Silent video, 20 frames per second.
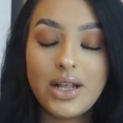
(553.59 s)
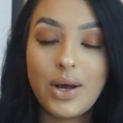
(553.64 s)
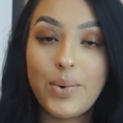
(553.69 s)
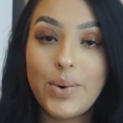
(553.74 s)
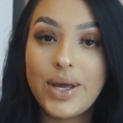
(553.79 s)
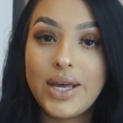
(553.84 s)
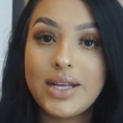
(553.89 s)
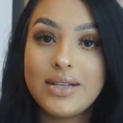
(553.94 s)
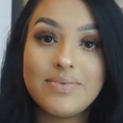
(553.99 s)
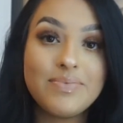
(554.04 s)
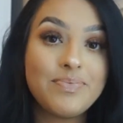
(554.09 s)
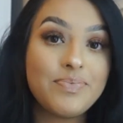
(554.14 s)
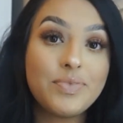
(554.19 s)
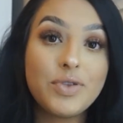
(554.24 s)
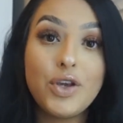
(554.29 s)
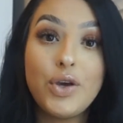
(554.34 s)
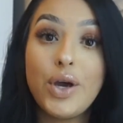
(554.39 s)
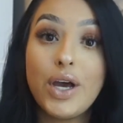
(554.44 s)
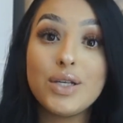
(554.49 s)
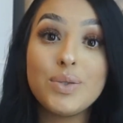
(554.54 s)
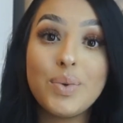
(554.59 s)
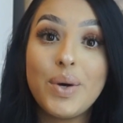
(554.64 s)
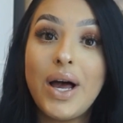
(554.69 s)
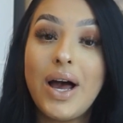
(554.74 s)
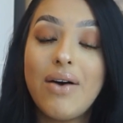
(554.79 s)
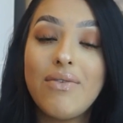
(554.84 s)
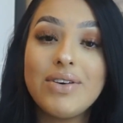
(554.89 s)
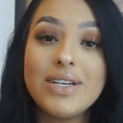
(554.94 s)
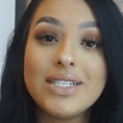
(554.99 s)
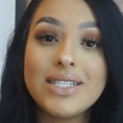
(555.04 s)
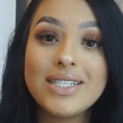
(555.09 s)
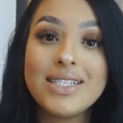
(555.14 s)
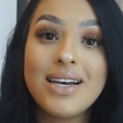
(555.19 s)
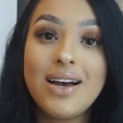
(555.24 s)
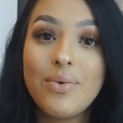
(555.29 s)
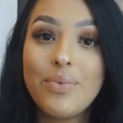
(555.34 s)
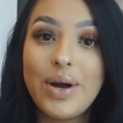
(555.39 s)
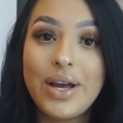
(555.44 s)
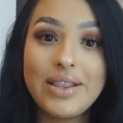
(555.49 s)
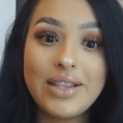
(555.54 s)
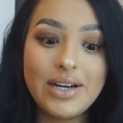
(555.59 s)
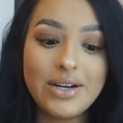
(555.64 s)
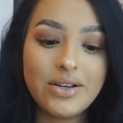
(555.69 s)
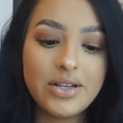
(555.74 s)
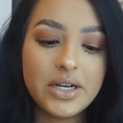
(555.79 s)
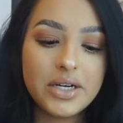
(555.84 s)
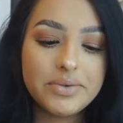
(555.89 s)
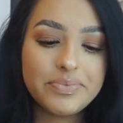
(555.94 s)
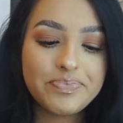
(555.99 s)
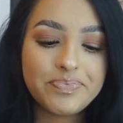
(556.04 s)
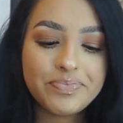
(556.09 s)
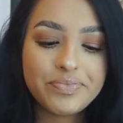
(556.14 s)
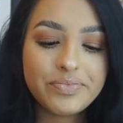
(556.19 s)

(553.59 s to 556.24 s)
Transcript: That way you guys will have it right there and there.